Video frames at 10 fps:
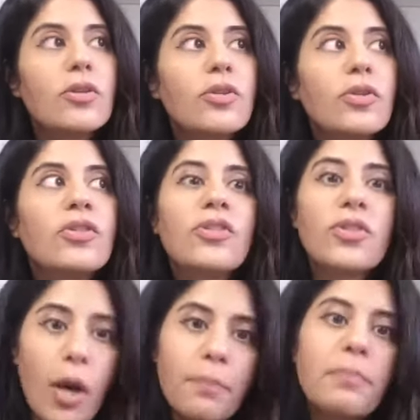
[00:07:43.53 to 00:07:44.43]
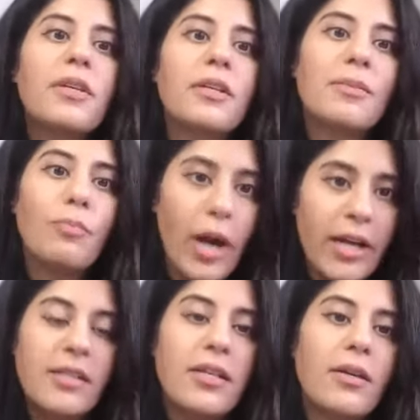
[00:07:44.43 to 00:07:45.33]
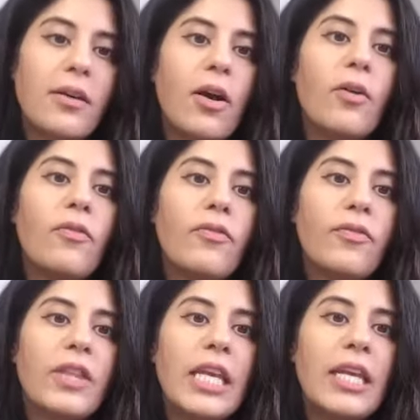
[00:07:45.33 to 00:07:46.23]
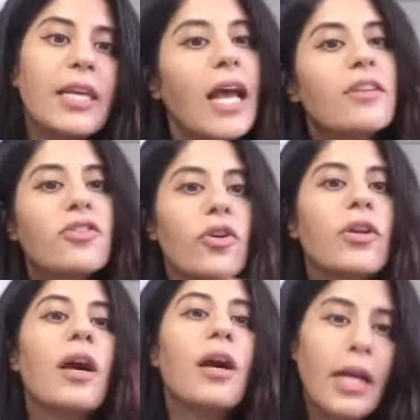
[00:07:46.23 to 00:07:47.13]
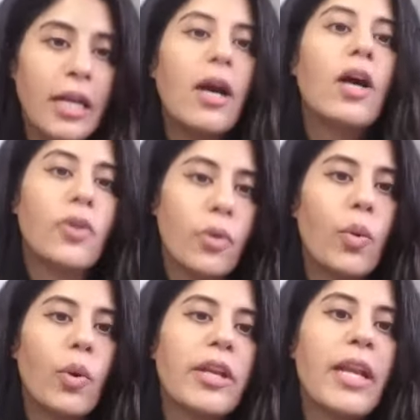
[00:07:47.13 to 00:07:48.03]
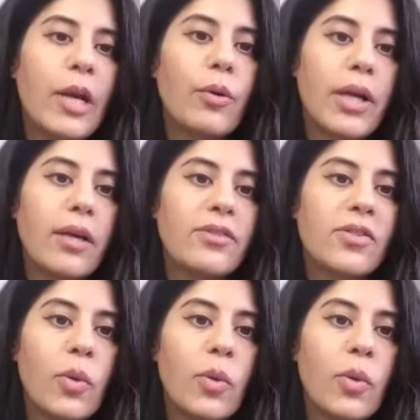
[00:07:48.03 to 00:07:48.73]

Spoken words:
to stop the spread of the cancer in other organ areas.